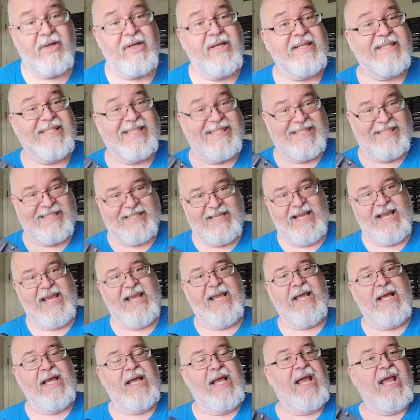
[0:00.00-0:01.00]

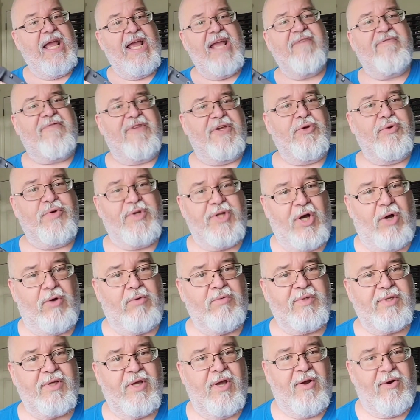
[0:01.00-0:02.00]
C, if you
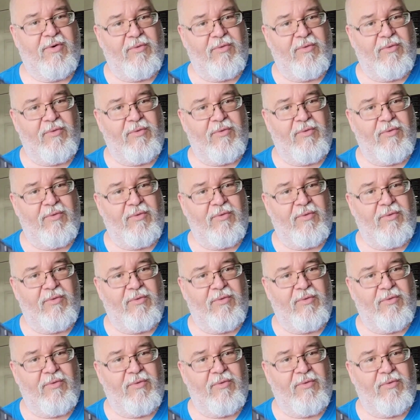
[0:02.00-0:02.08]
don't,